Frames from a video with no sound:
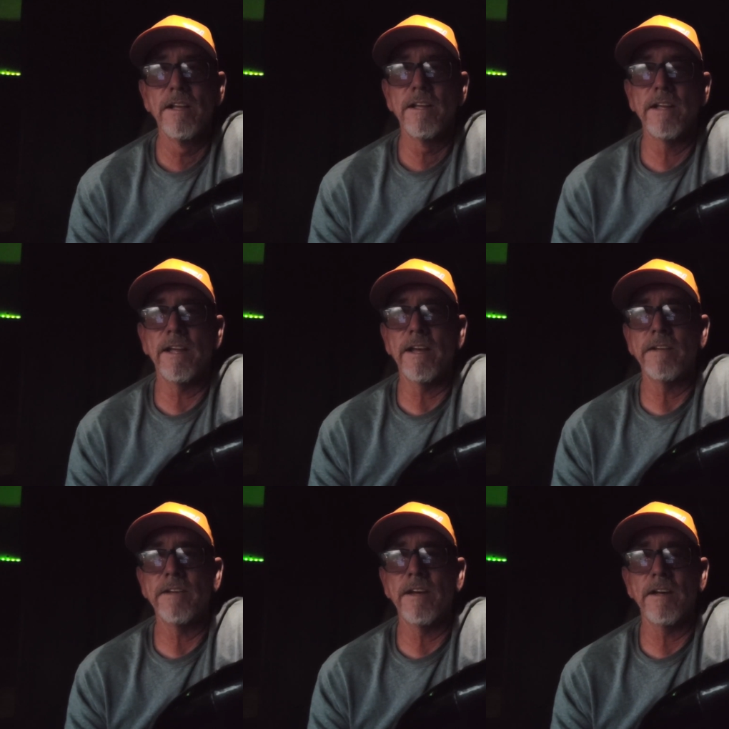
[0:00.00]

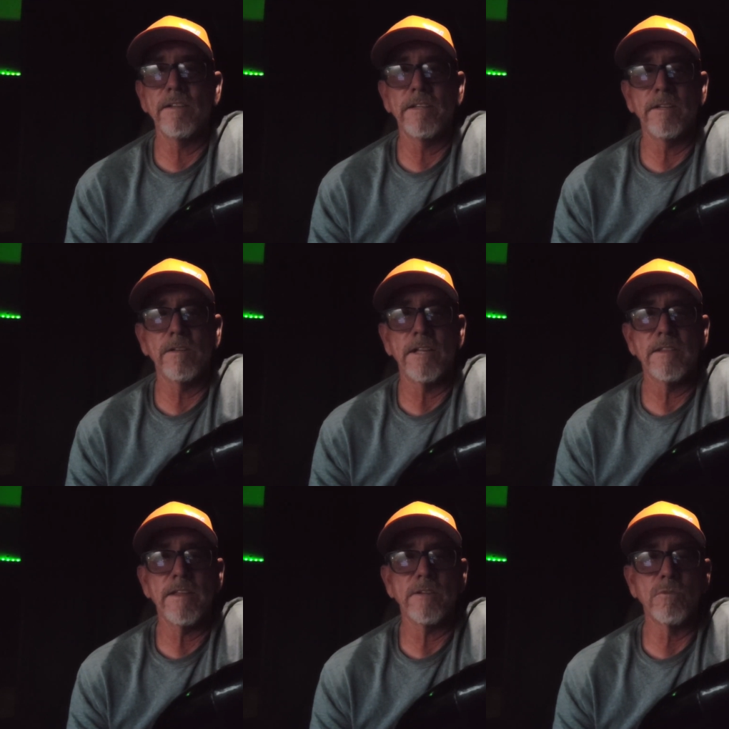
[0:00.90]
and let
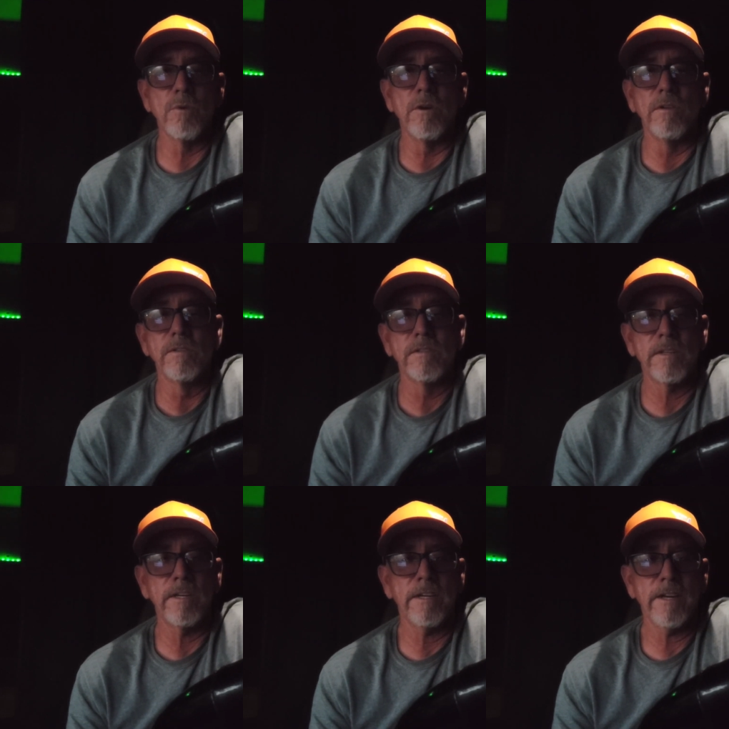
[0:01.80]
things roll.
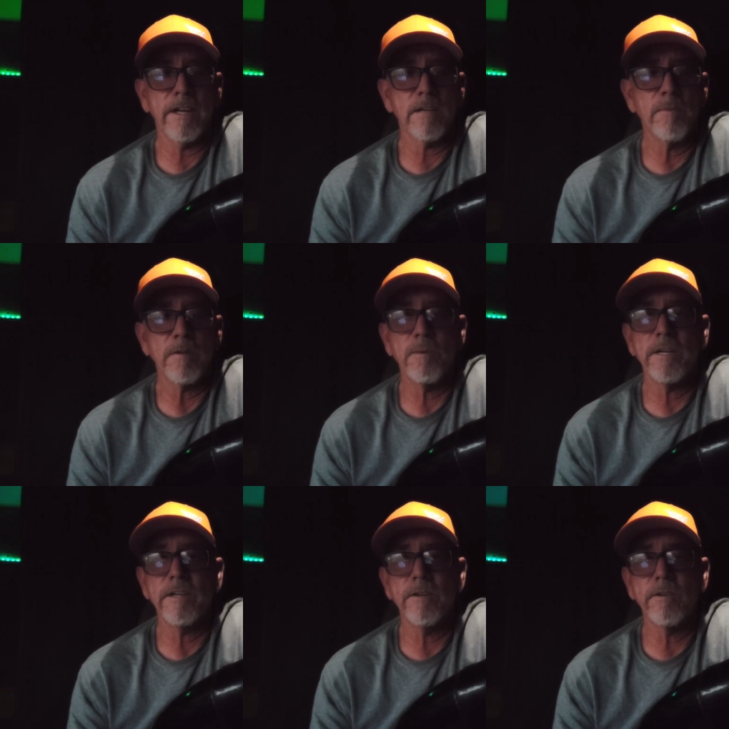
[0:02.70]
You're not going to make
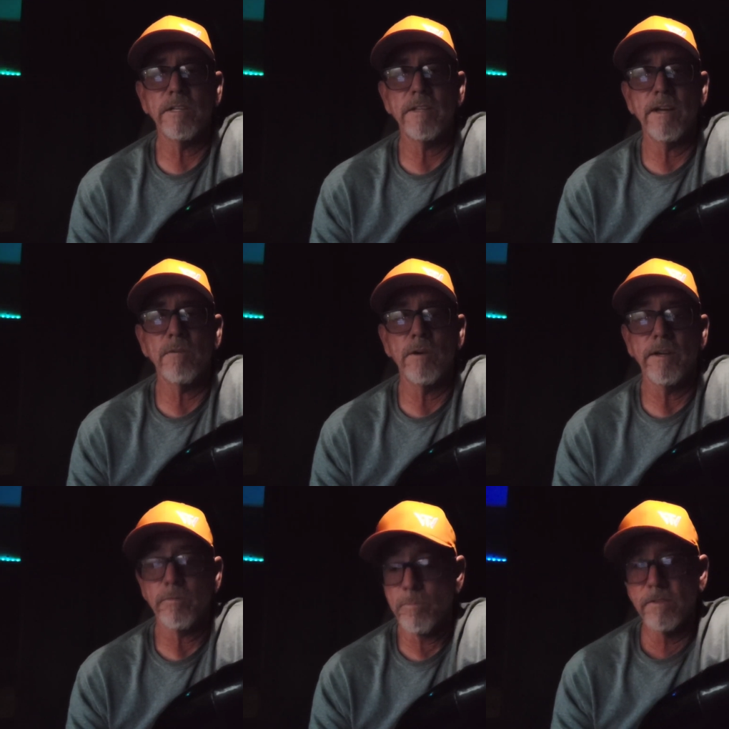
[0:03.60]
money doing it that
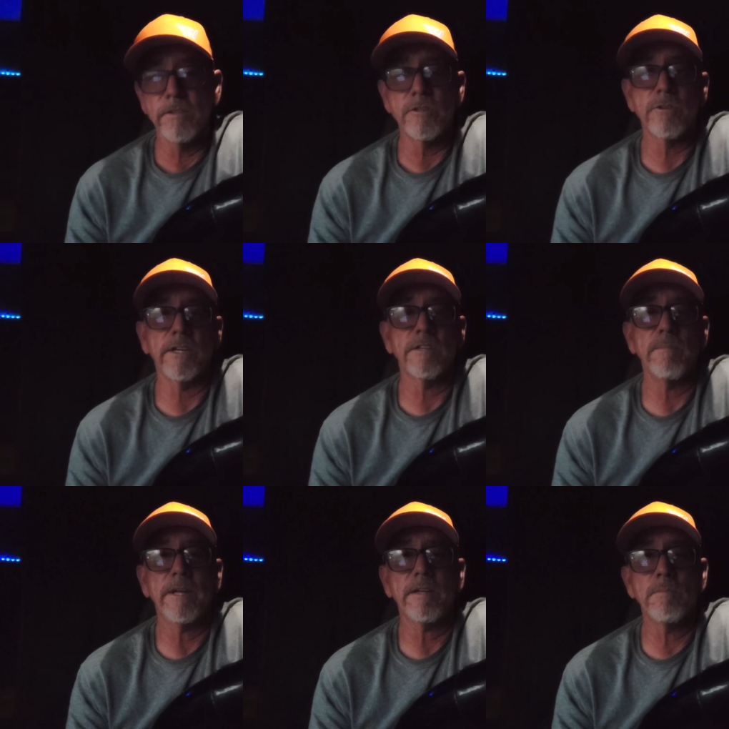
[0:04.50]
way. The trick to
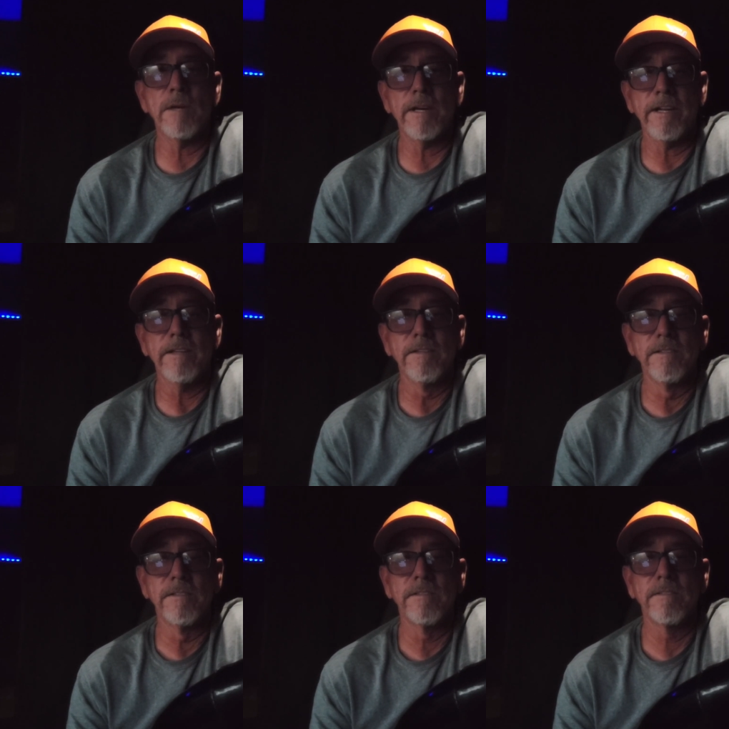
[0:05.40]
making money
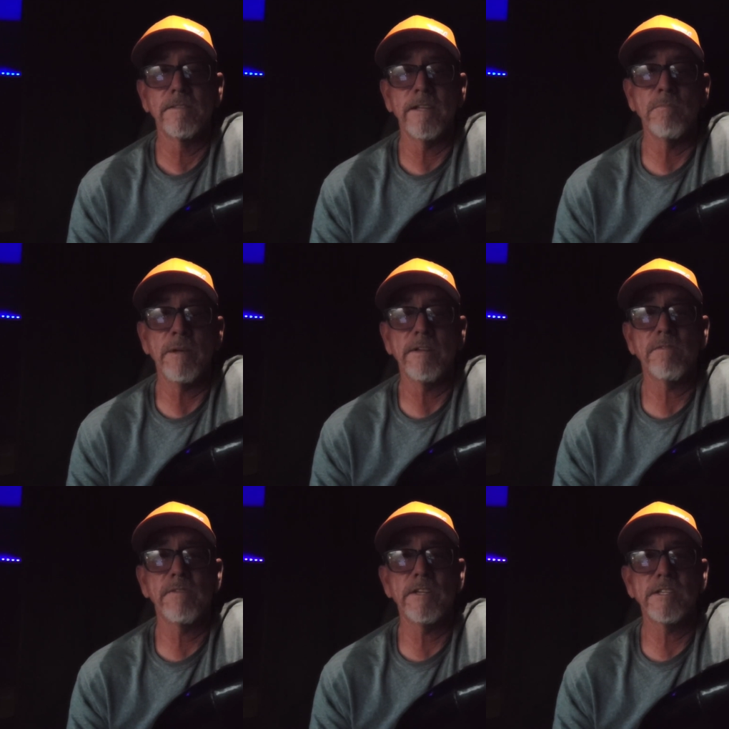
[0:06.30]
and being
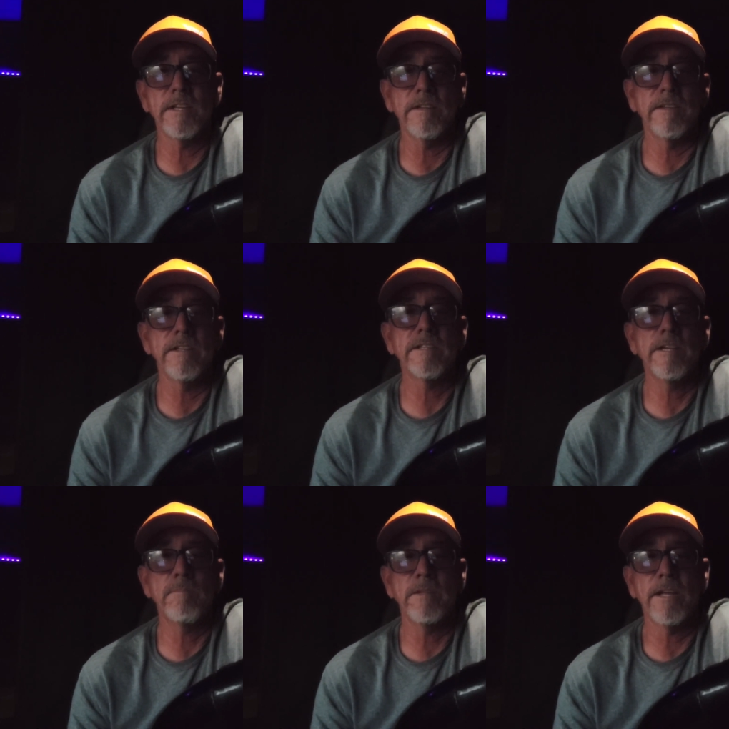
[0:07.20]
efficient is
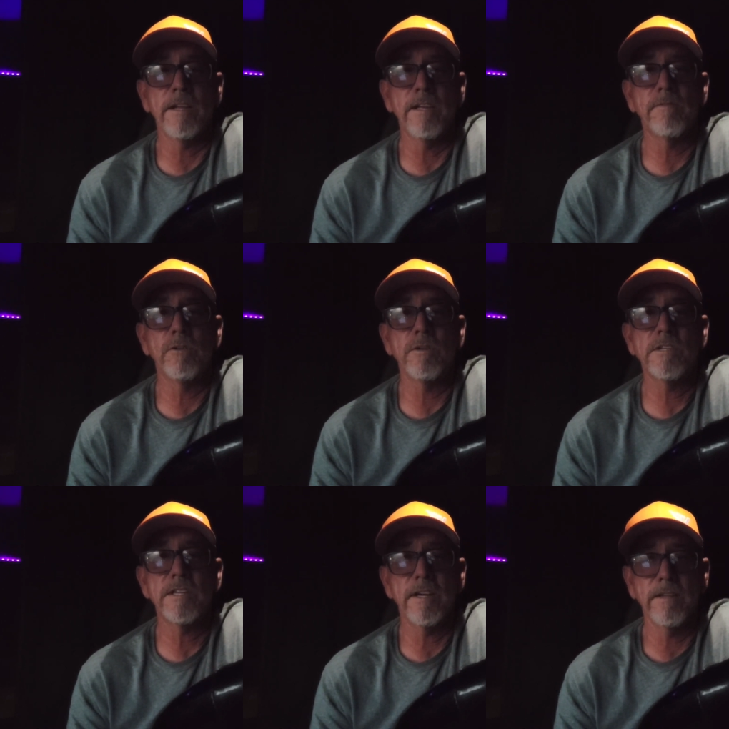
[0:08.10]
keeping that left door
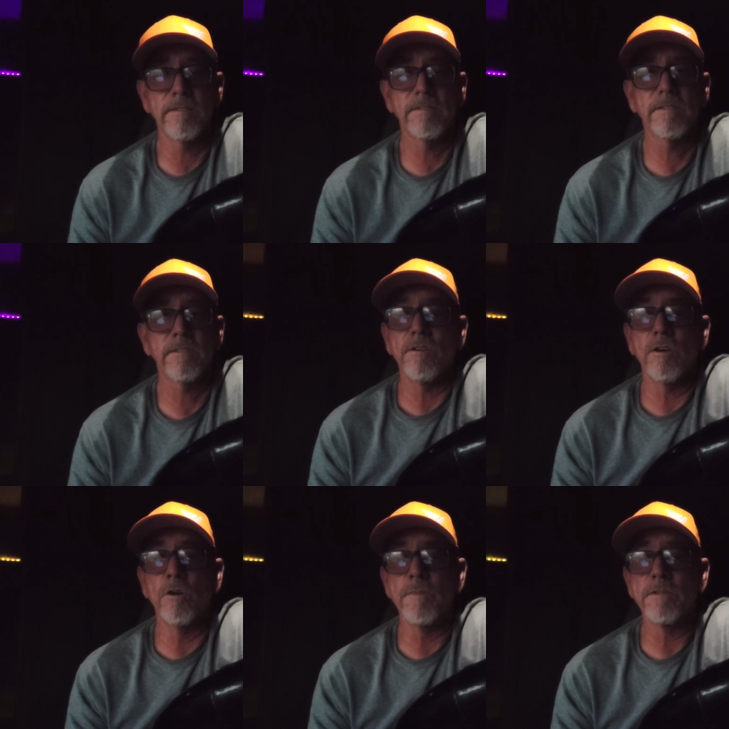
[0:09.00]
shut. So I
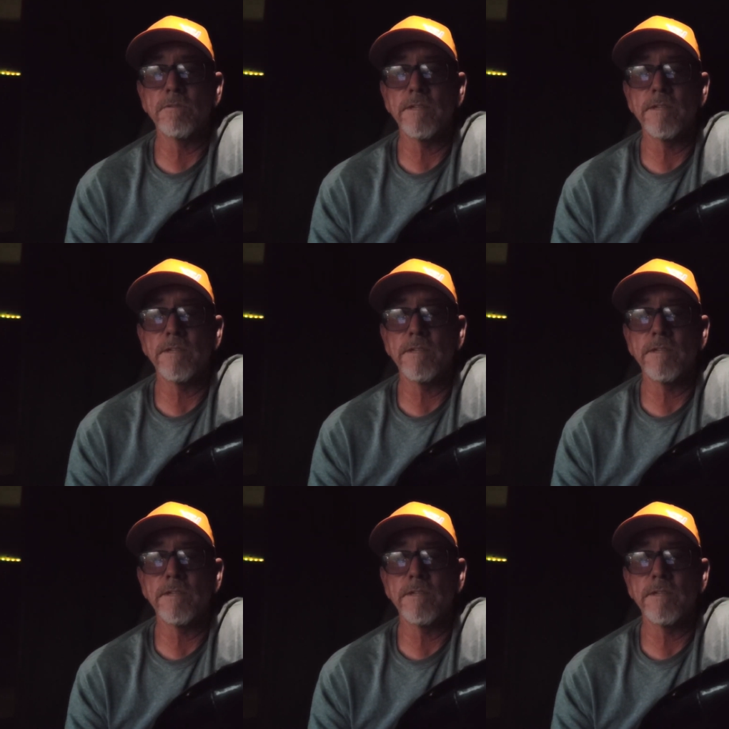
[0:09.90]
hope this was